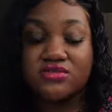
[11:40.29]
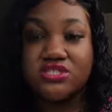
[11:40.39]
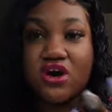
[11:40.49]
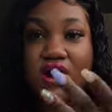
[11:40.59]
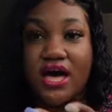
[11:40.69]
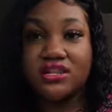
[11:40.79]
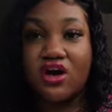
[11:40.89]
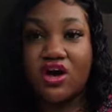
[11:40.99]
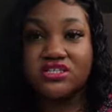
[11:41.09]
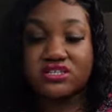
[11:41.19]
So I
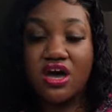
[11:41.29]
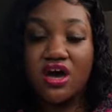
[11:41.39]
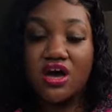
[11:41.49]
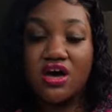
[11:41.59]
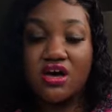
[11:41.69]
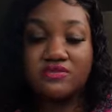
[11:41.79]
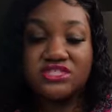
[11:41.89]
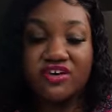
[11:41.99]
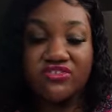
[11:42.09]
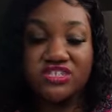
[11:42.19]
lost
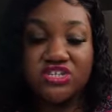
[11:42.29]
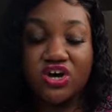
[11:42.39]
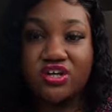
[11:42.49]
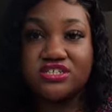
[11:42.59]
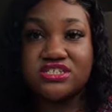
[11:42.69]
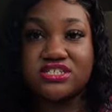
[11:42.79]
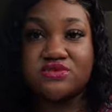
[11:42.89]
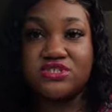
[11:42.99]
$17 and some